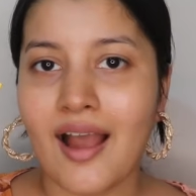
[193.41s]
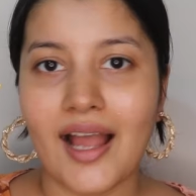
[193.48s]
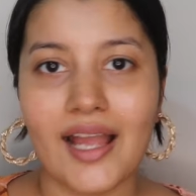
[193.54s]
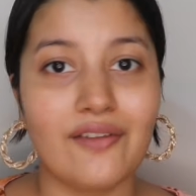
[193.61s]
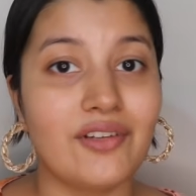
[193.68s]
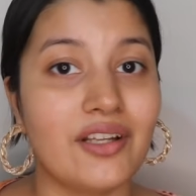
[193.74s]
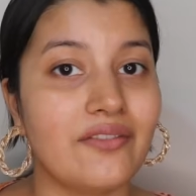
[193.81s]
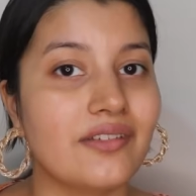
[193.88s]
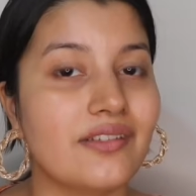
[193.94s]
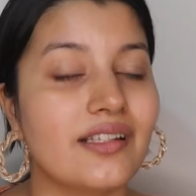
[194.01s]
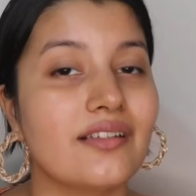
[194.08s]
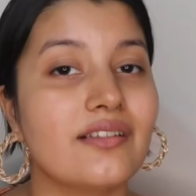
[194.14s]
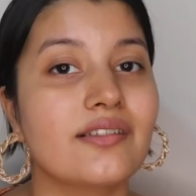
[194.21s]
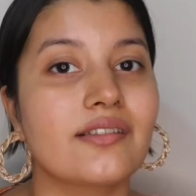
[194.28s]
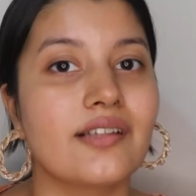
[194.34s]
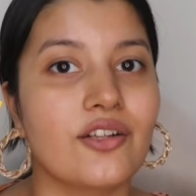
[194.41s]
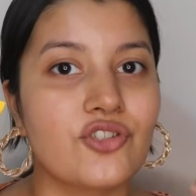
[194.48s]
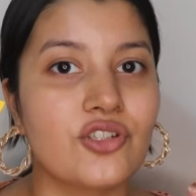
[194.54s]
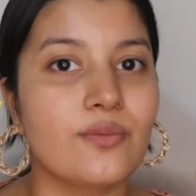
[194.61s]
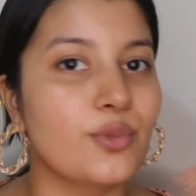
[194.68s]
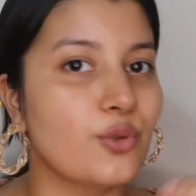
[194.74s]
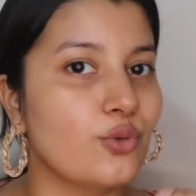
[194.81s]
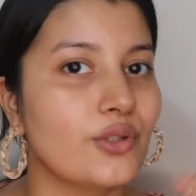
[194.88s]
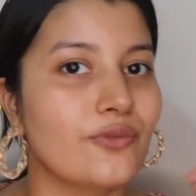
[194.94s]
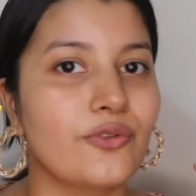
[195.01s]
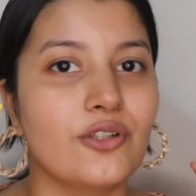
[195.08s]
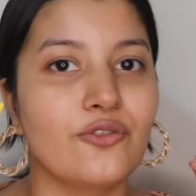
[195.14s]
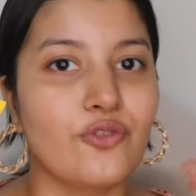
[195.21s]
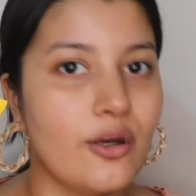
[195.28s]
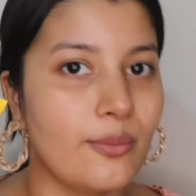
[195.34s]
I have never seen such a
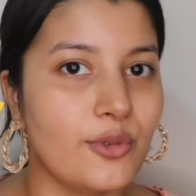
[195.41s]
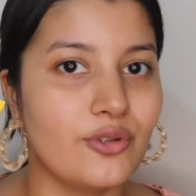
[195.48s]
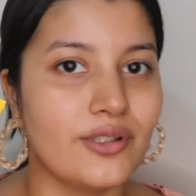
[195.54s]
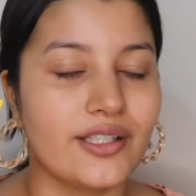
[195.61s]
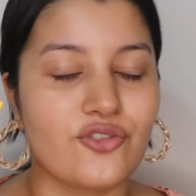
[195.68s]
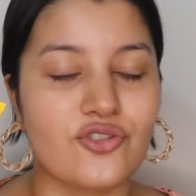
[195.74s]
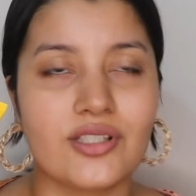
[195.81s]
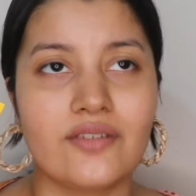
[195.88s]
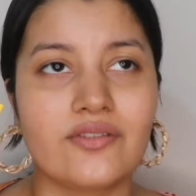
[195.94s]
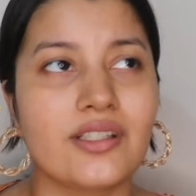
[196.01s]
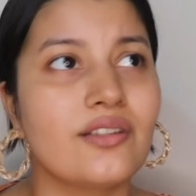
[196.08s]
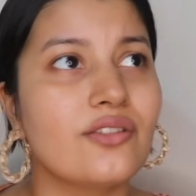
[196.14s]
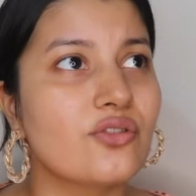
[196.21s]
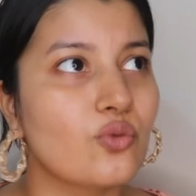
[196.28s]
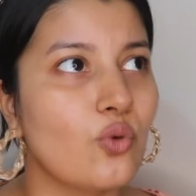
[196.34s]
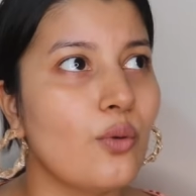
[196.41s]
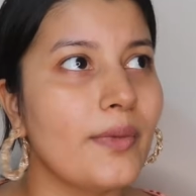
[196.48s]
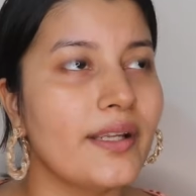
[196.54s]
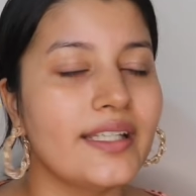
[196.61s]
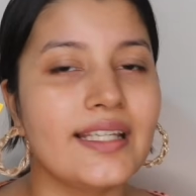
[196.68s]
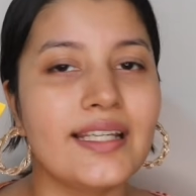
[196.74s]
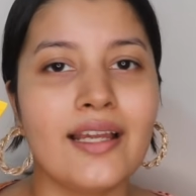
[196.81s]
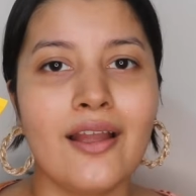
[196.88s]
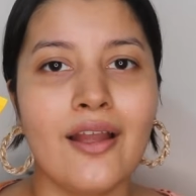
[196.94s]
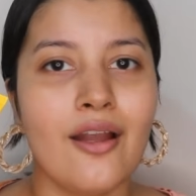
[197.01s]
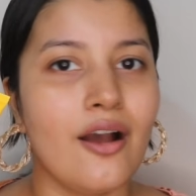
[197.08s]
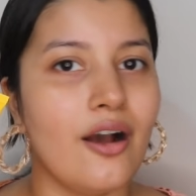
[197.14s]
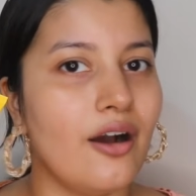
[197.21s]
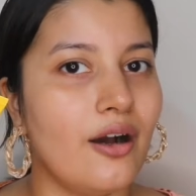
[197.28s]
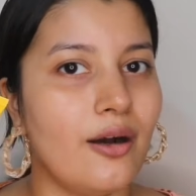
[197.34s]
beautiful formulation. I've seen so many
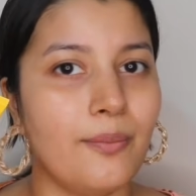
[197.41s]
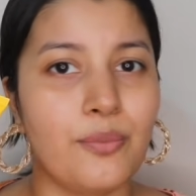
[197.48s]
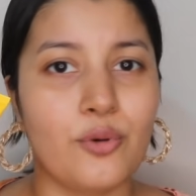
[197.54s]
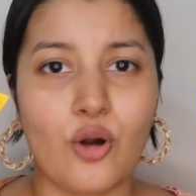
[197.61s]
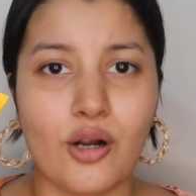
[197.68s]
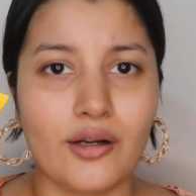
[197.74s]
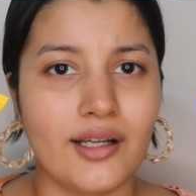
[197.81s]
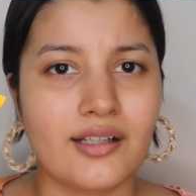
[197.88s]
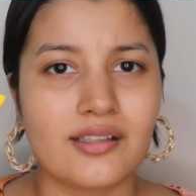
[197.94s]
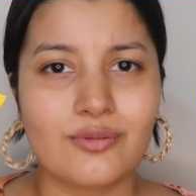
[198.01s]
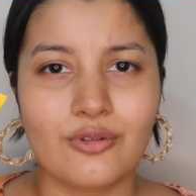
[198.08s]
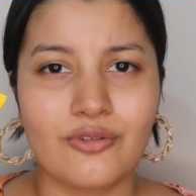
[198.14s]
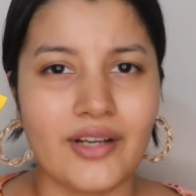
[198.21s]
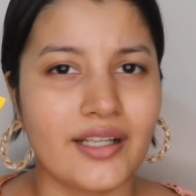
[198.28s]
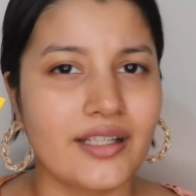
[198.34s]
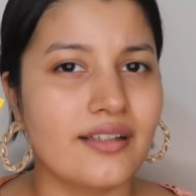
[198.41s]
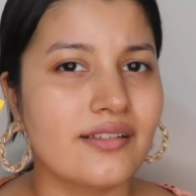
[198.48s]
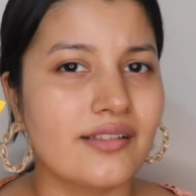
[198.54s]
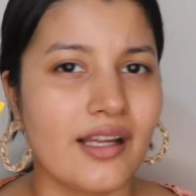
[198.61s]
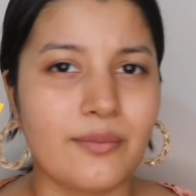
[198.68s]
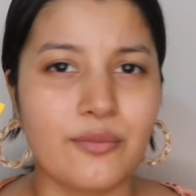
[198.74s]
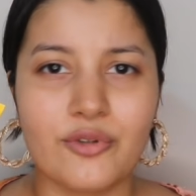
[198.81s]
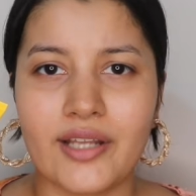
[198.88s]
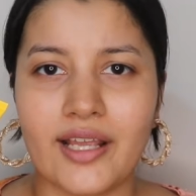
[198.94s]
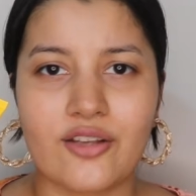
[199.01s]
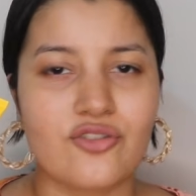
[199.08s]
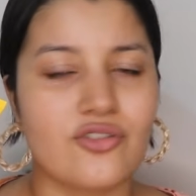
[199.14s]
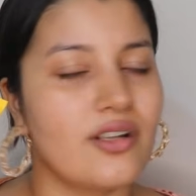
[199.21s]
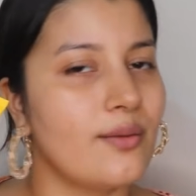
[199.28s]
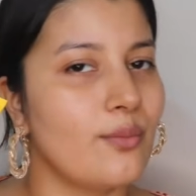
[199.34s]
products providing sun
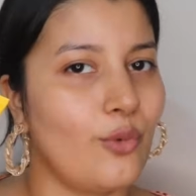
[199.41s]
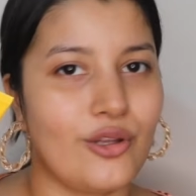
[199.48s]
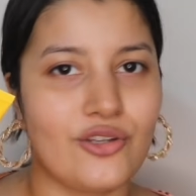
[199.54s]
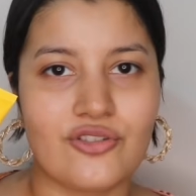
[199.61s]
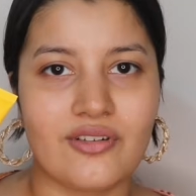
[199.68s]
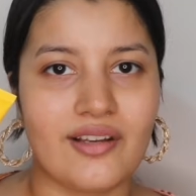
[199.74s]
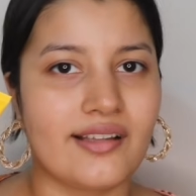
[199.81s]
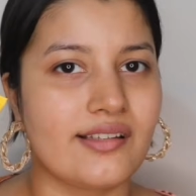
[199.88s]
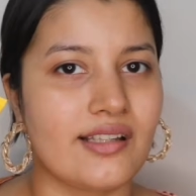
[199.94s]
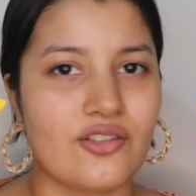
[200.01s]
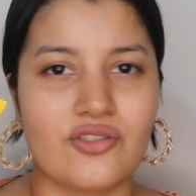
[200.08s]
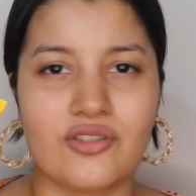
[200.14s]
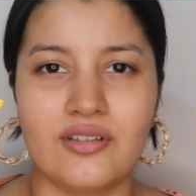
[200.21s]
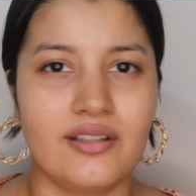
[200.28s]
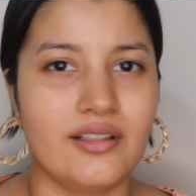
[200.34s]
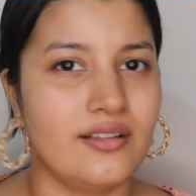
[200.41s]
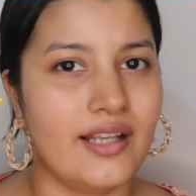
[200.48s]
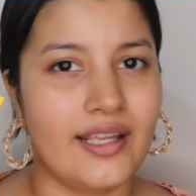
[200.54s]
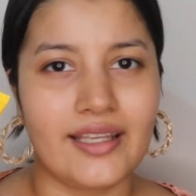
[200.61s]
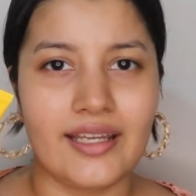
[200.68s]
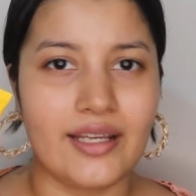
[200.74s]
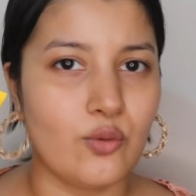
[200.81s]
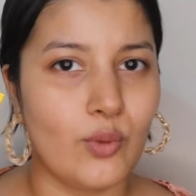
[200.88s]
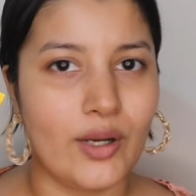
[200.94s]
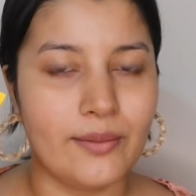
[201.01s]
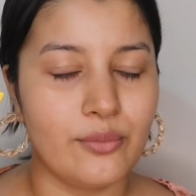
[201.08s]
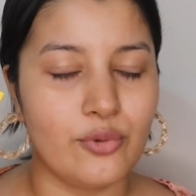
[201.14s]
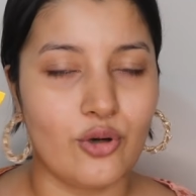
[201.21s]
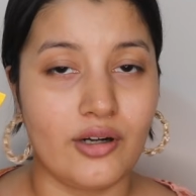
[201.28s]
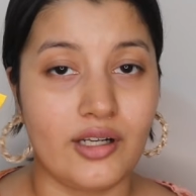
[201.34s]
protection and moisturization in like in
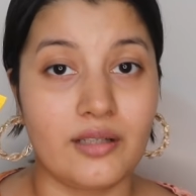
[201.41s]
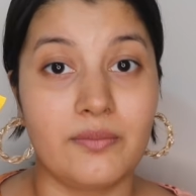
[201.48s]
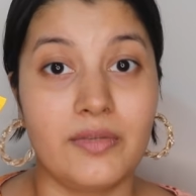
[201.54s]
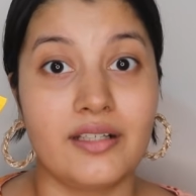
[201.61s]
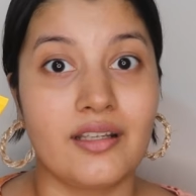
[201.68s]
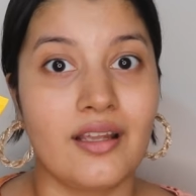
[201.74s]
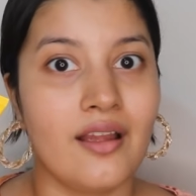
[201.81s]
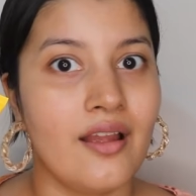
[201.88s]
one product, but